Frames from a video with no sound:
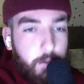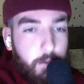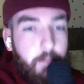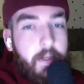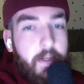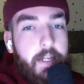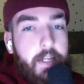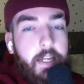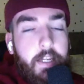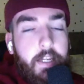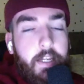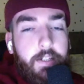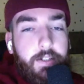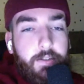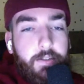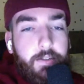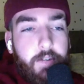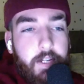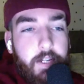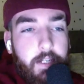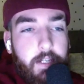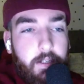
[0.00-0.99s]
make
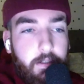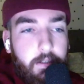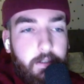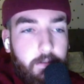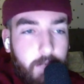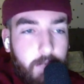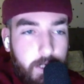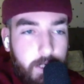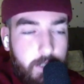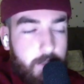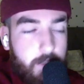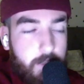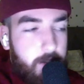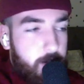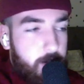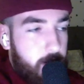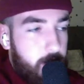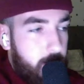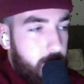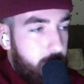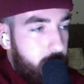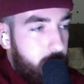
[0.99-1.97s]
history into the
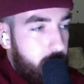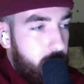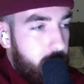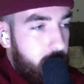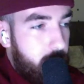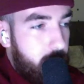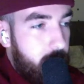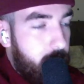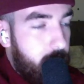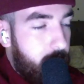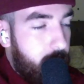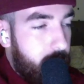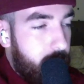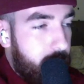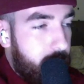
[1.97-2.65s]
Champions League last